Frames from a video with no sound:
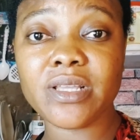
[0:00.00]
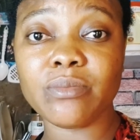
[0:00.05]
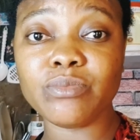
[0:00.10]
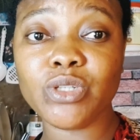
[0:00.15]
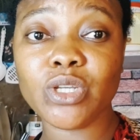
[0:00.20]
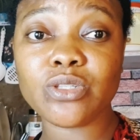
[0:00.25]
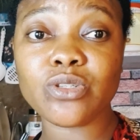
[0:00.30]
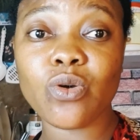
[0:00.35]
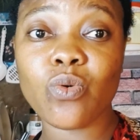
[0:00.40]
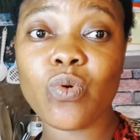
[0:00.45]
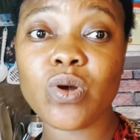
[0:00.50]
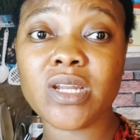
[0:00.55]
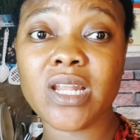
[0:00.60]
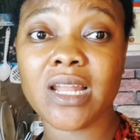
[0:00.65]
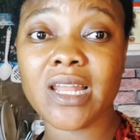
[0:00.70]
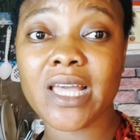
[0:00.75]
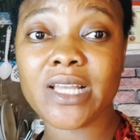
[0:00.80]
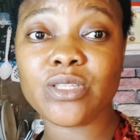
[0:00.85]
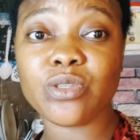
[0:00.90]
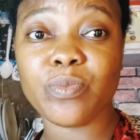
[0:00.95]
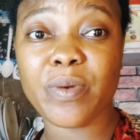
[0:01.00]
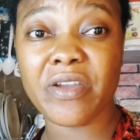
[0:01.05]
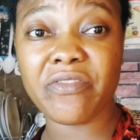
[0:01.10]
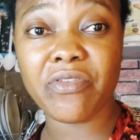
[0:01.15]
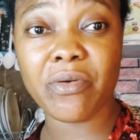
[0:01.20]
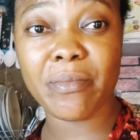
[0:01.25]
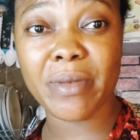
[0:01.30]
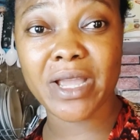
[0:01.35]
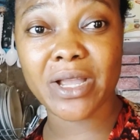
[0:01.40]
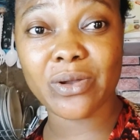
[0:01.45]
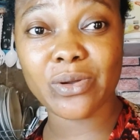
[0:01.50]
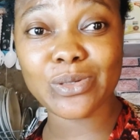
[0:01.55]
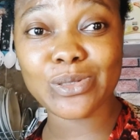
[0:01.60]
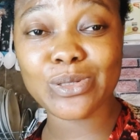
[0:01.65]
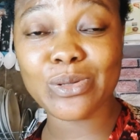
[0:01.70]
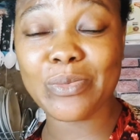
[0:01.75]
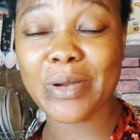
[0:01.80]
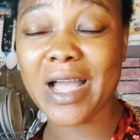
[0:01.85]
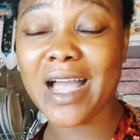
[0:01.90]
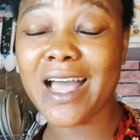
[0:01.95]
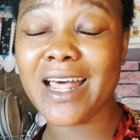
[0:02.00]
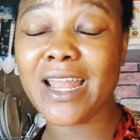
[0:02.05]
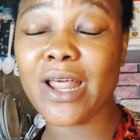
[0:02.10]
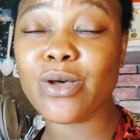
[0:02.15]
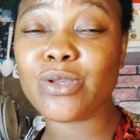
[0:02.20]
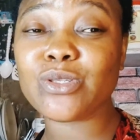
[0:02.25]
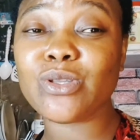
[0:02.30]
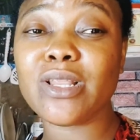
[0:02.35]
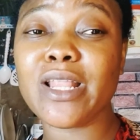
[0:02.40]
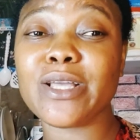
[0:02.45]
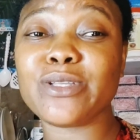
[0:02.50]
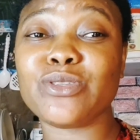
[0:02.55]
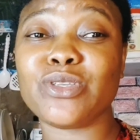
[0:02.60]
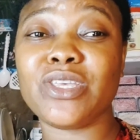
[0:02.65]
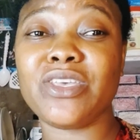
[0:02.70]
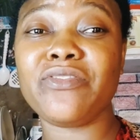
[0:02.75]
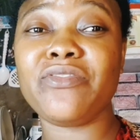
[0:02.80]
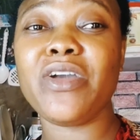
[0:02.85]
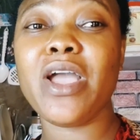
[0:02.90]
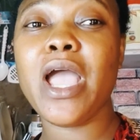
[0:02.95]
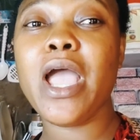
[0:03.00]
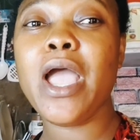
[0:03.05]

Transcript: I'm just someone that likes to buy from my customer, and I also like to give